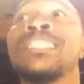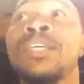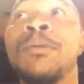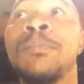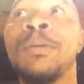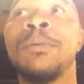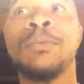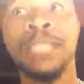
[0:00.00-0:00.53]

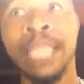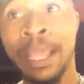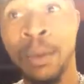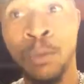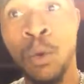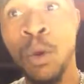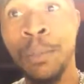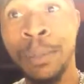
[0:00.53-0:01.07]
tell people
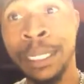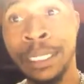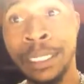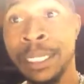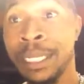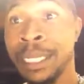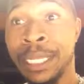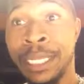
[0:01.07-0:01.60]
that woman
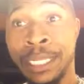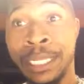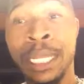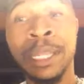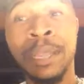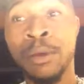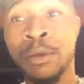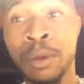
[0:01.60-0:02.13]

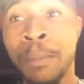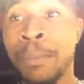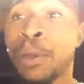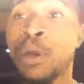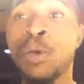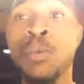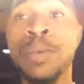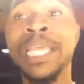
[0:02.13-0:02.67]
that gonna
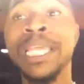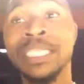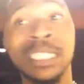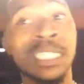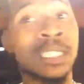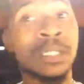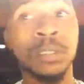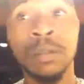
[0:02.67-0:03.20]
put on
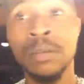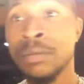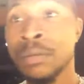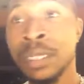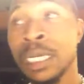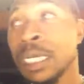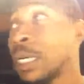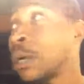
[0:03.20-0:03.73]
wings is
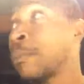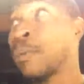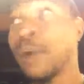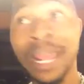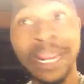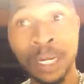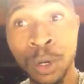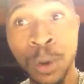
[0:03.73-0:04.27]
the
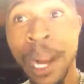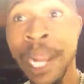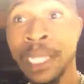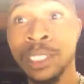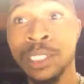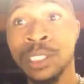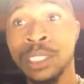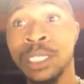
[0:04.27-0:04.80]
bride of
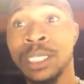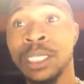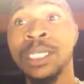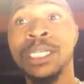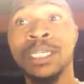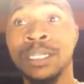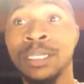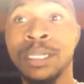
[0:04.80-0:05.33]
Christ.
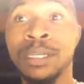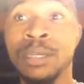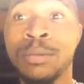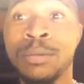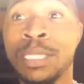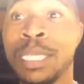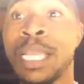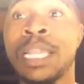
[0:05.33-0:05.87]
You know what
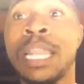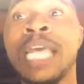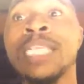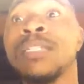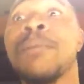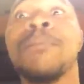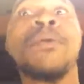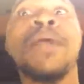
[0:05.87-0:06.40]
I'm saying?
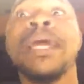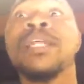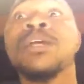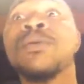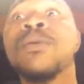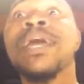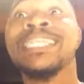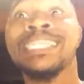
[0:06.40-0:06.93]
That's the bride
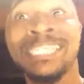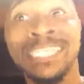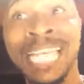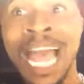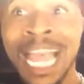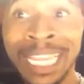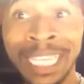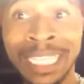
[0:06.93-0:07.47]
of Christ.
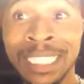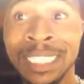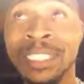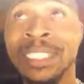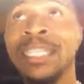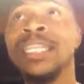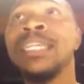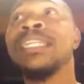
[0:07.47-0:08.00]

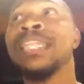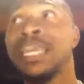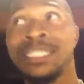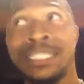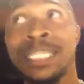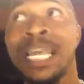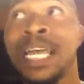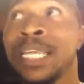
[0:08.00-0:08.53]
Zion,
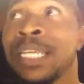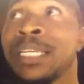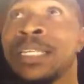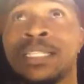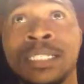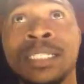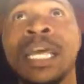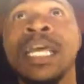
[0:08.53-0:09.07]
that's
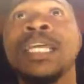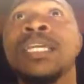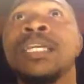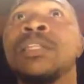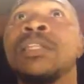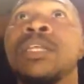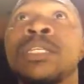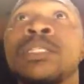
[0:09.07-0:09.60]
Zion.
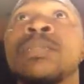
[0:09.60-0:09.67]
Zion